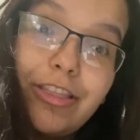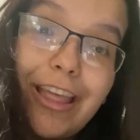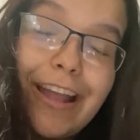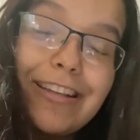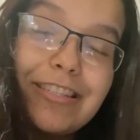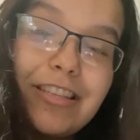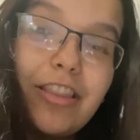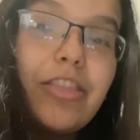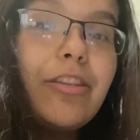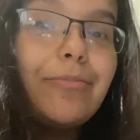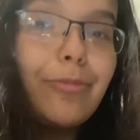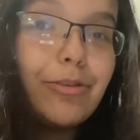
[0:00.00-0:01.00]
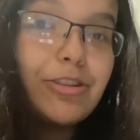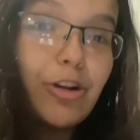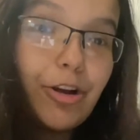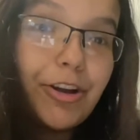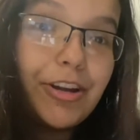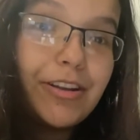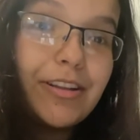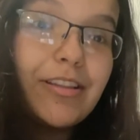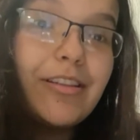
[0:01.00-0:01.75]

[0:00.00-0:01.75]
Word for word: That's the most hard